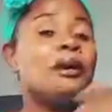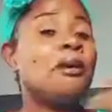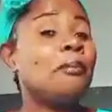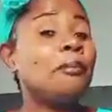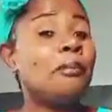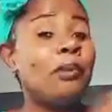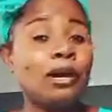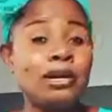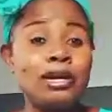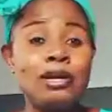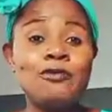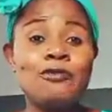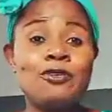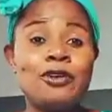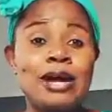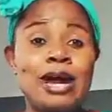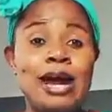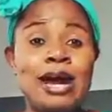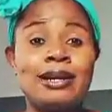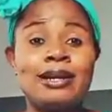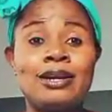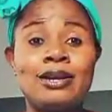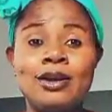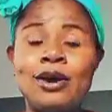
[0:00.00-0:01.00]
But if you
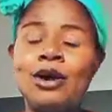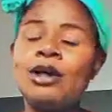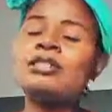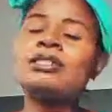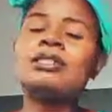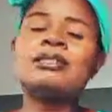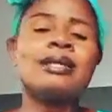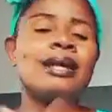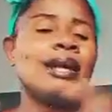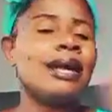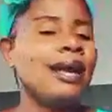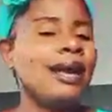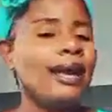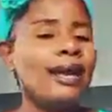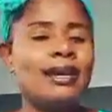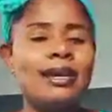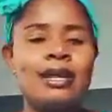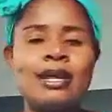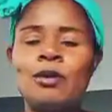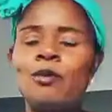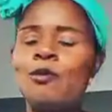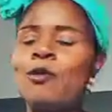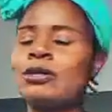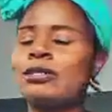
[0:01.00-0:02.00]
cannot,
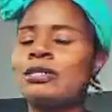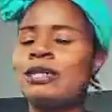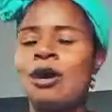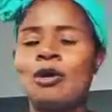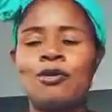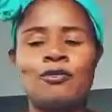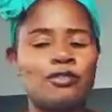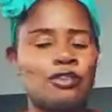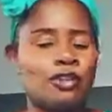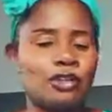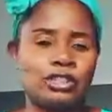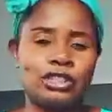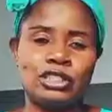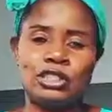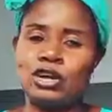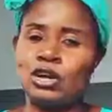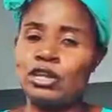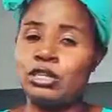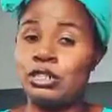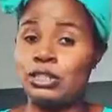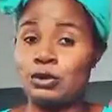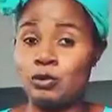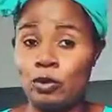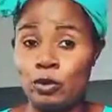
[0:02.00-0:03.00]
any water of your
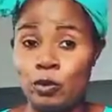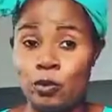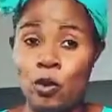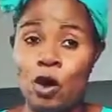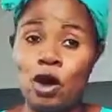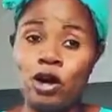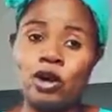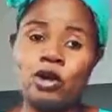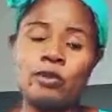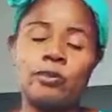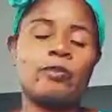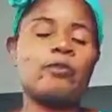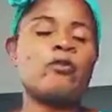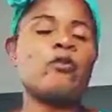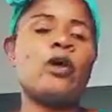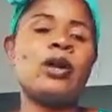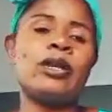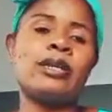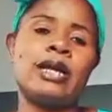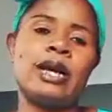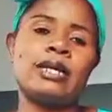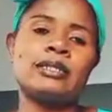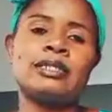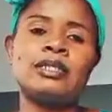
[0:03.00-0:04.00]
choice will work
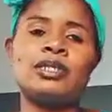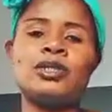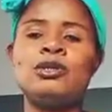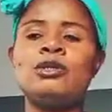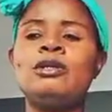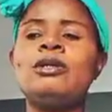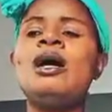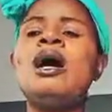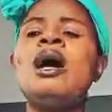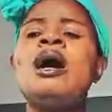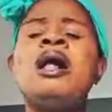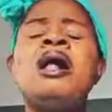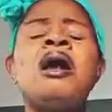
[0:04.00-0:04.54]
wonders too.